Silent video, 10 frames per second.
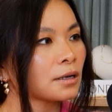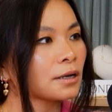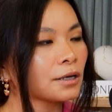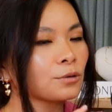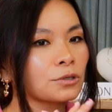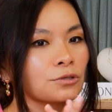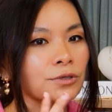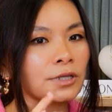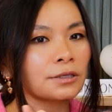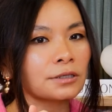Yeah, it was
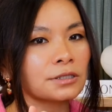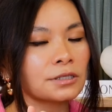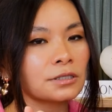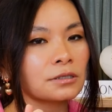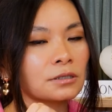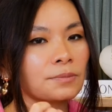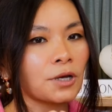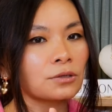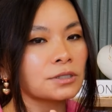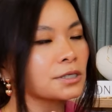relentless. It took
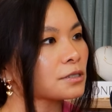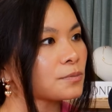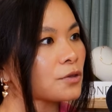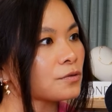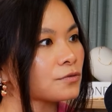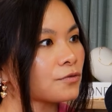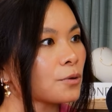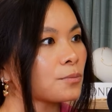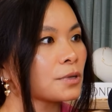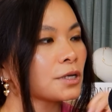about 6 months
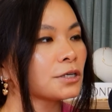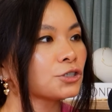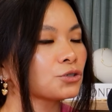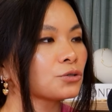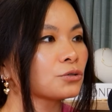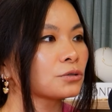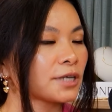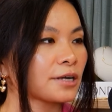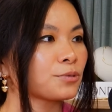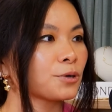from initial
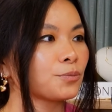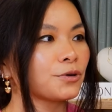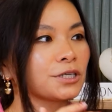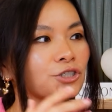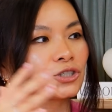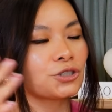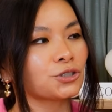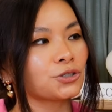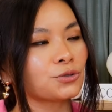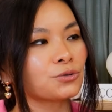deck preparation
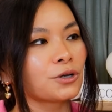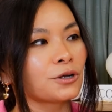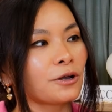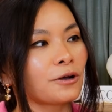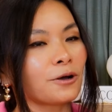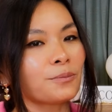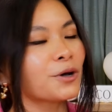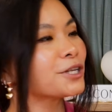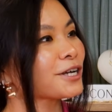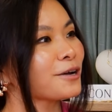to
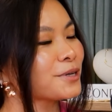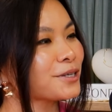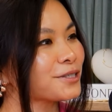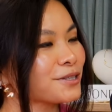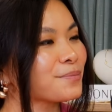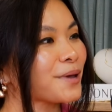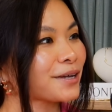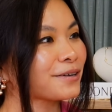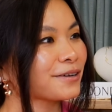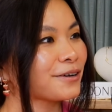money coming into the
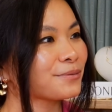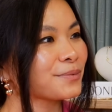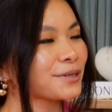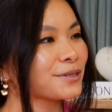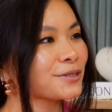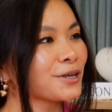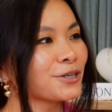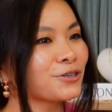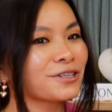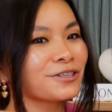bank account, because
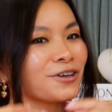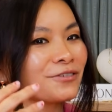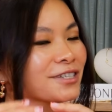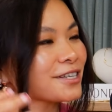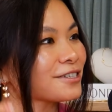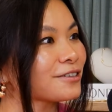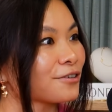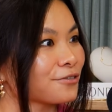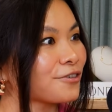you have to kiss a lot of